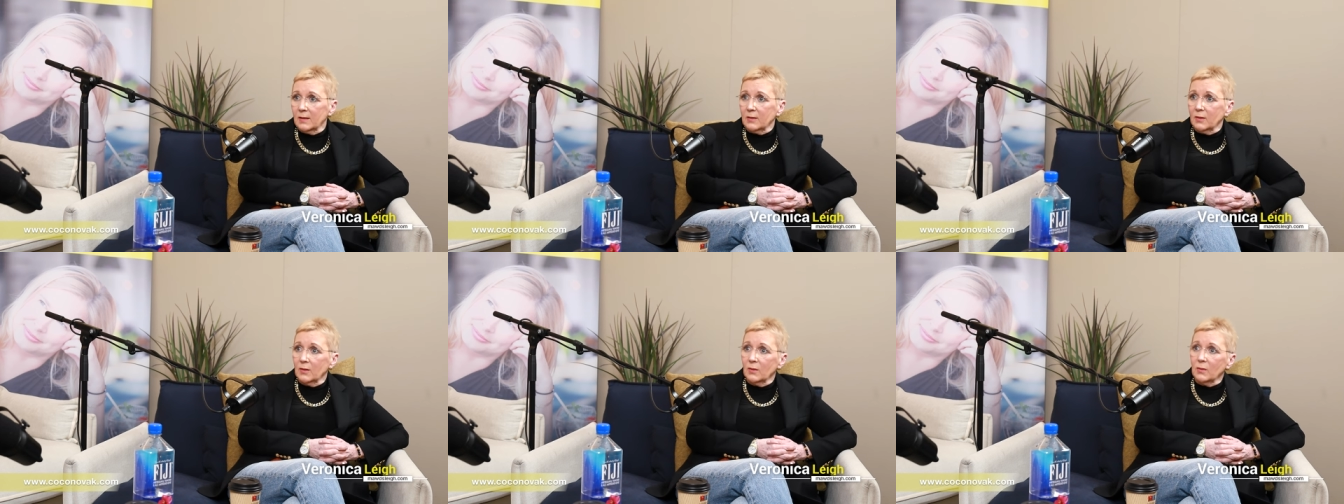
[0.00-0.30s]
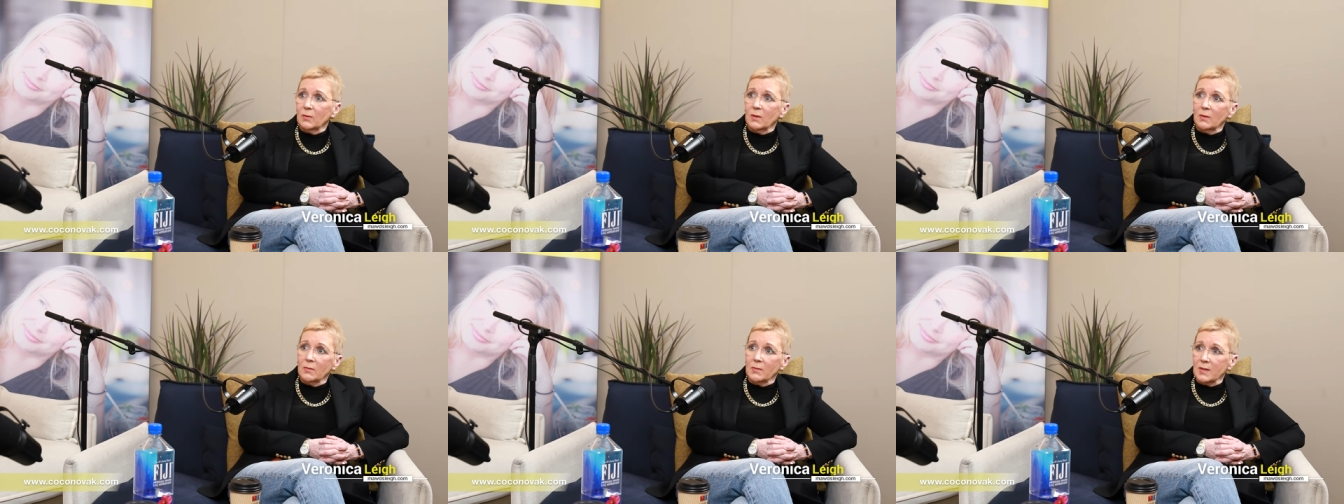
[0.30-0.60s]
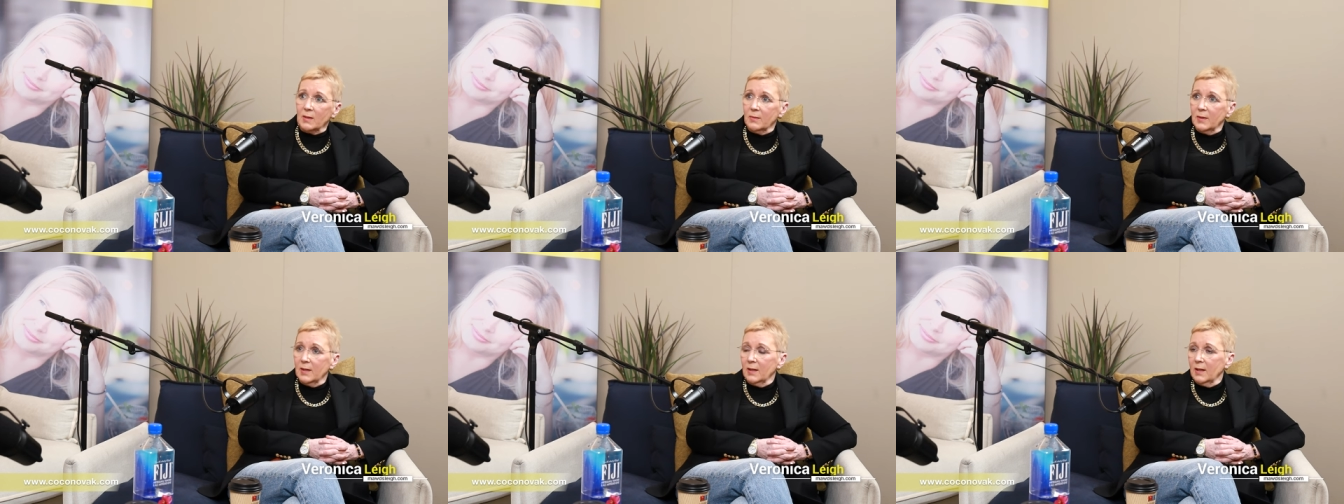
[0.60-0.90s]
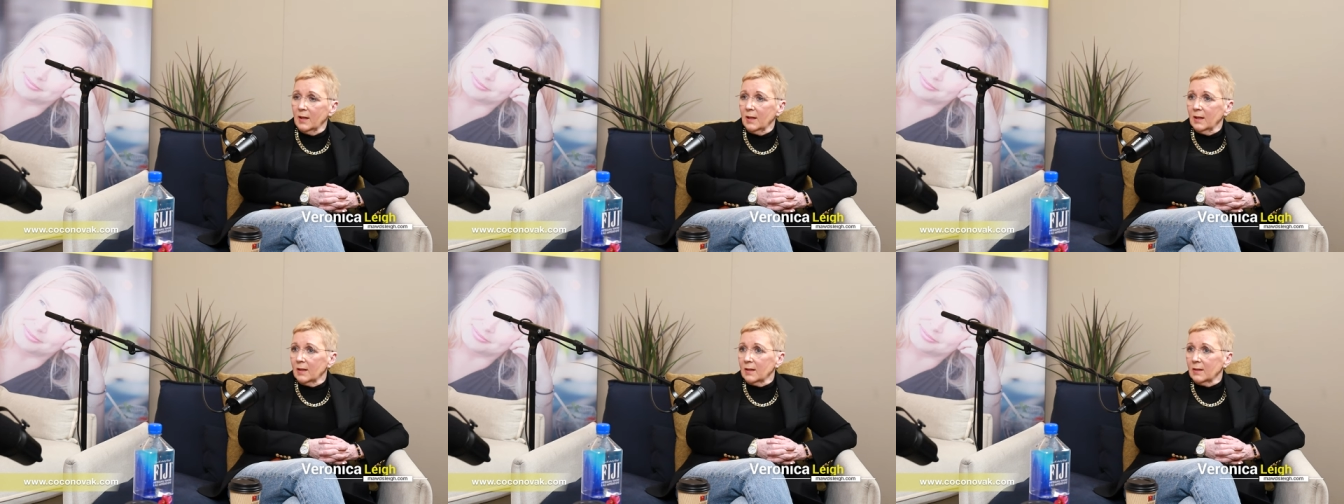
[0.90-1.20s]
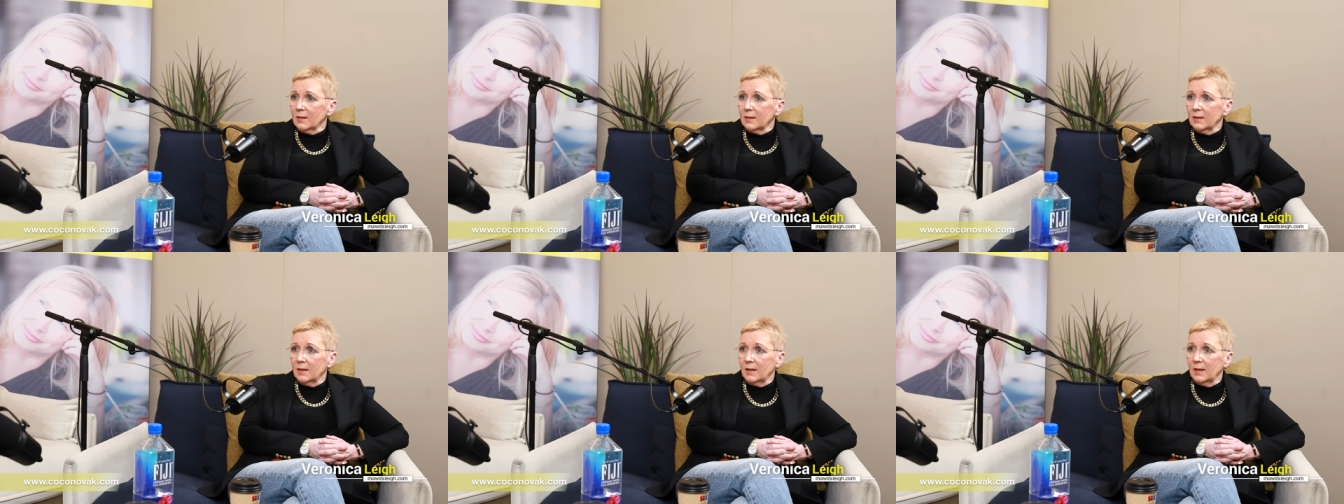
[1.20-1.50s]
you know, I was away there,
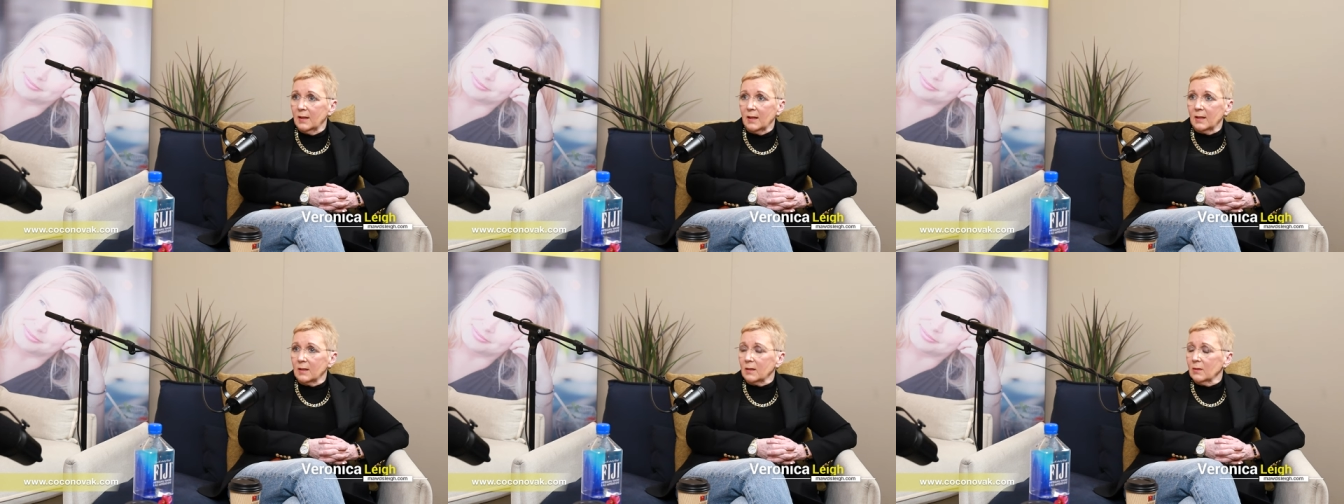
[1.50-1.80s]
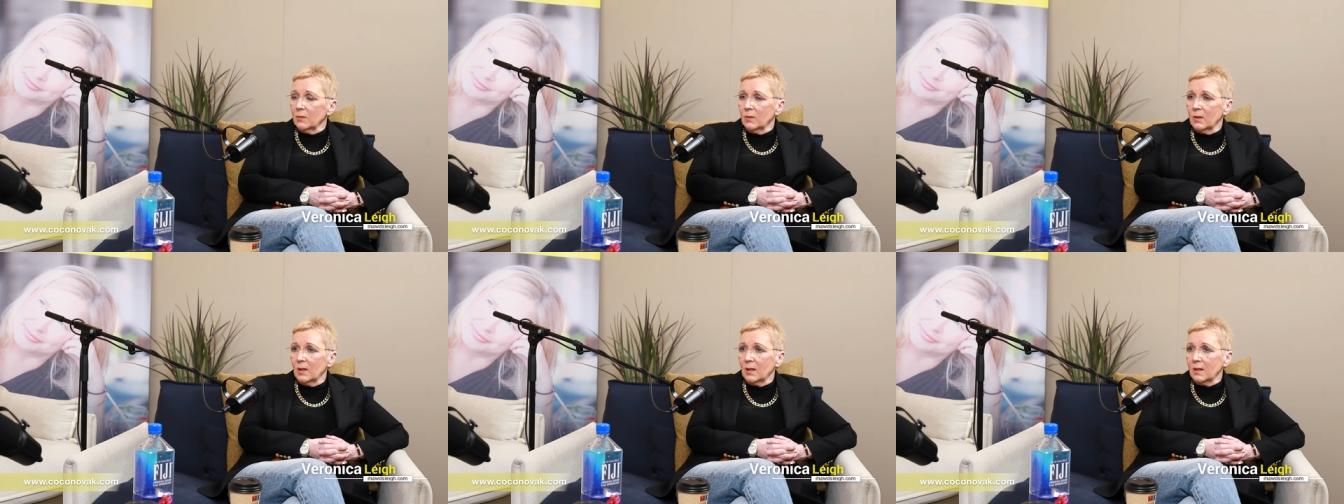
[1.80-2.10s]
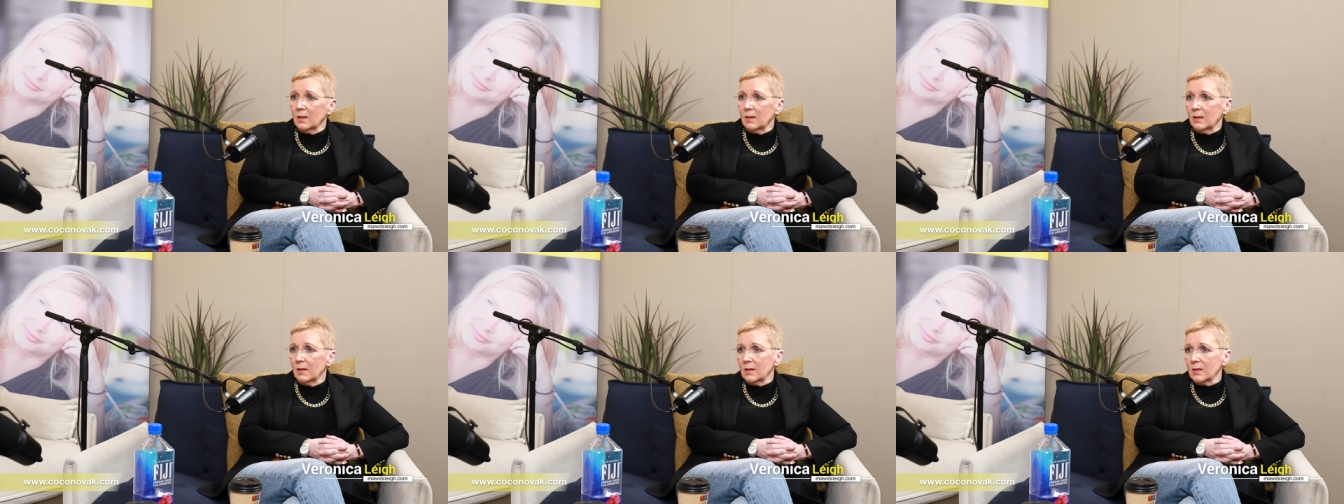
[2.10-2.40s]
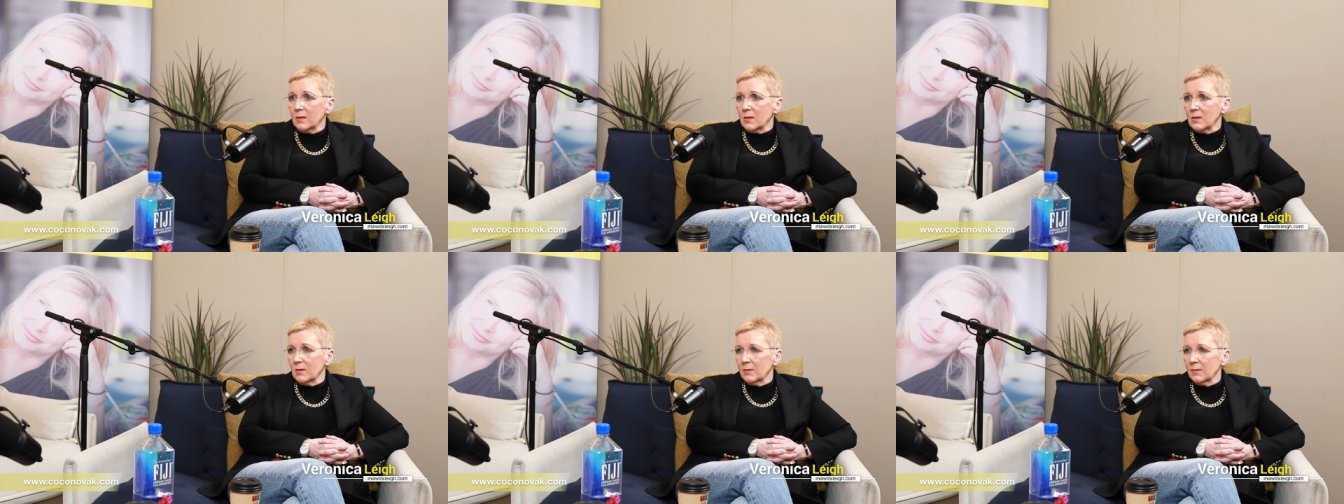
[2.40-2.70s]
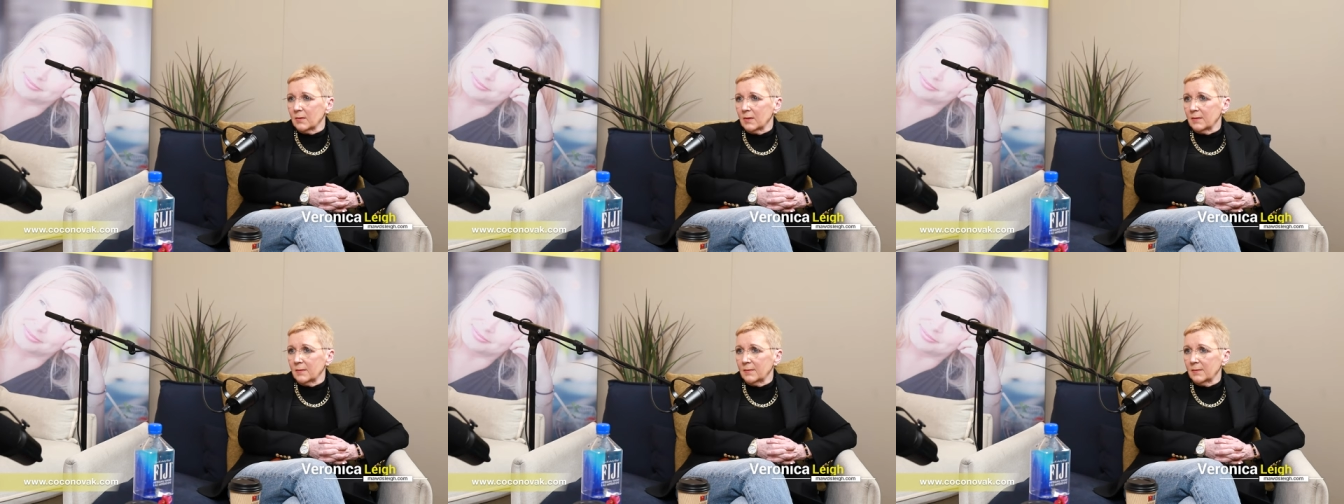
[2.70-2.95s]
and I had no recollection of it.